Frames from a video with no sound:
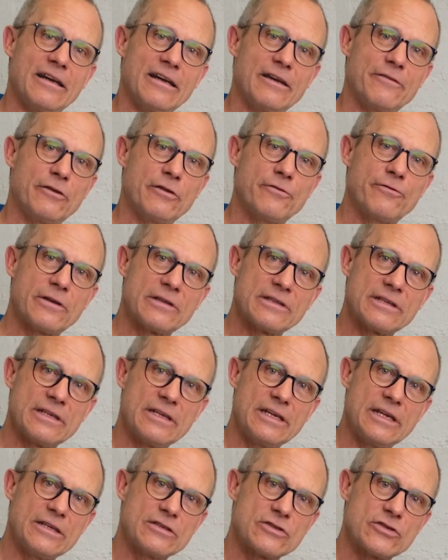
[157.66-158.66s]
If you feel the
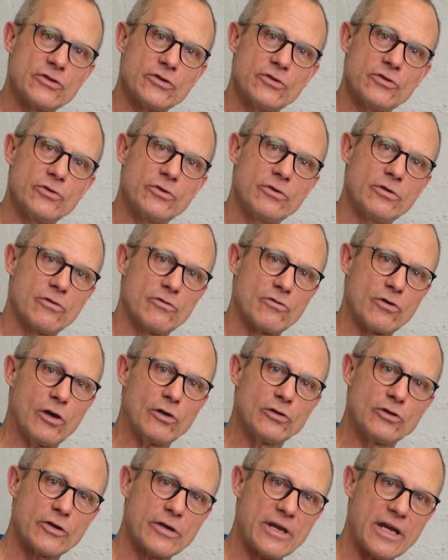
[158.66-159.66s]
need to
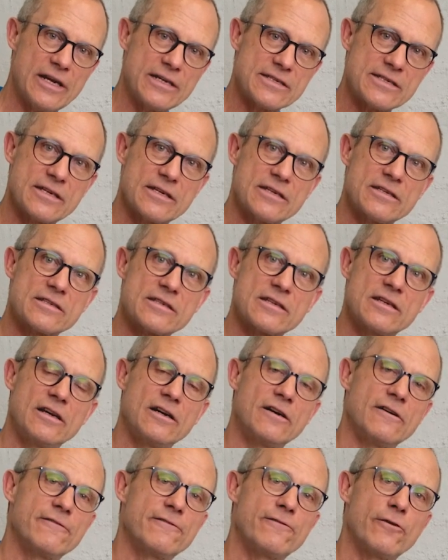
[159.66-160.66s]
roll your cases
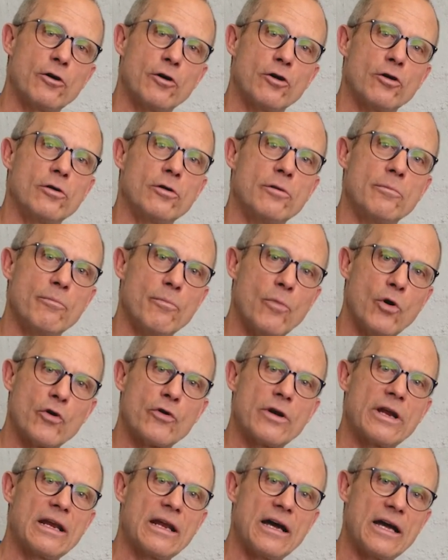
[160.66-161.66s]
for more
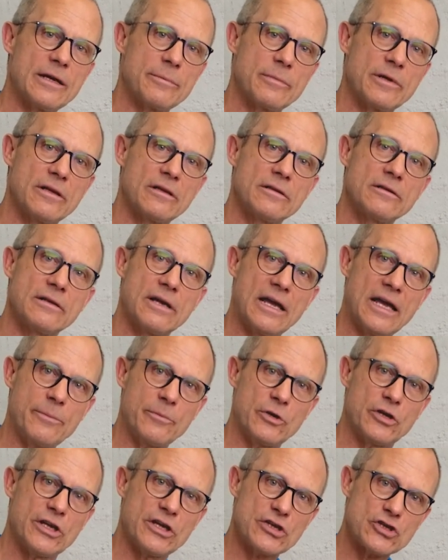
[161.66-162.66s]
reliable
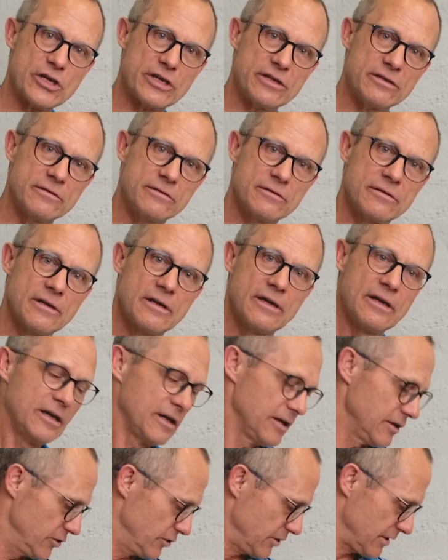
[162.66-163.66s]
ammunition,
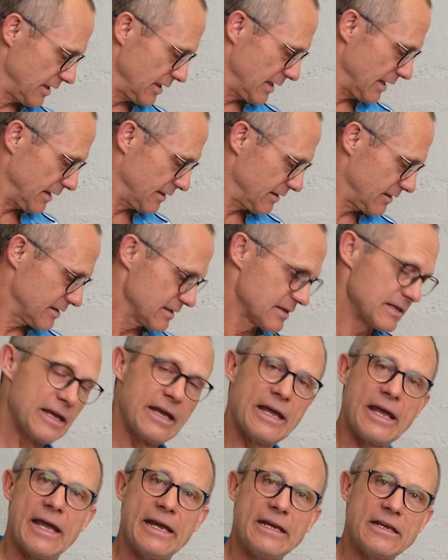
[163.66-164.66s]
you can get
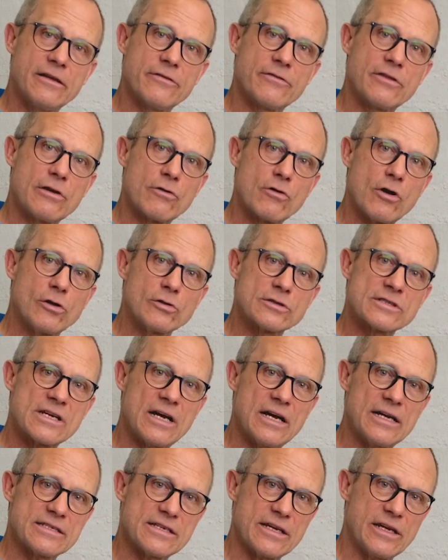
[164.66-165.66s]
any of the roll
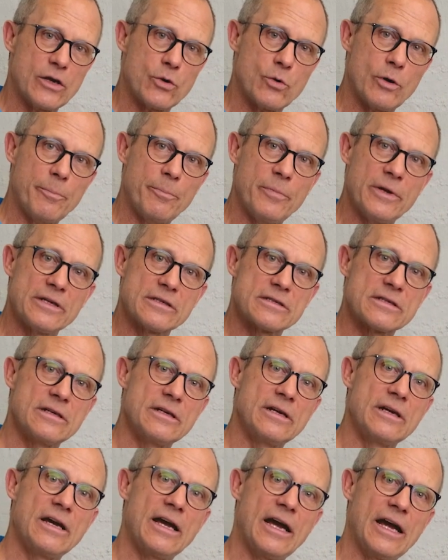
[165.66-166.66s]
size equipment
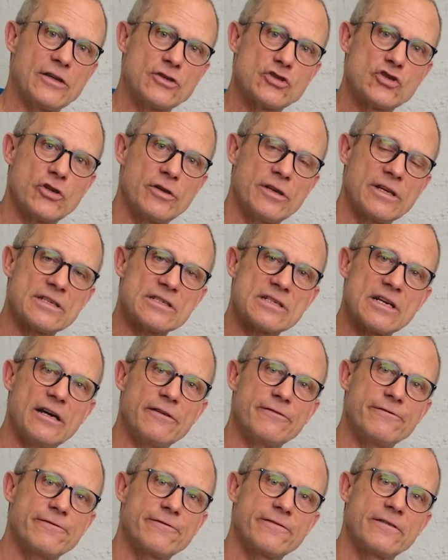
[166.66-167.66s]
at Shooting
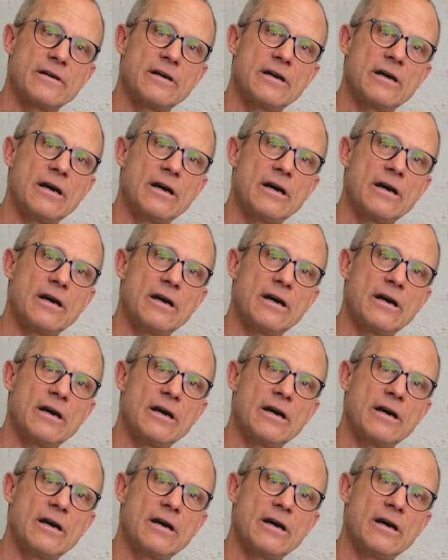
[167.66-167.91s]
Stuff,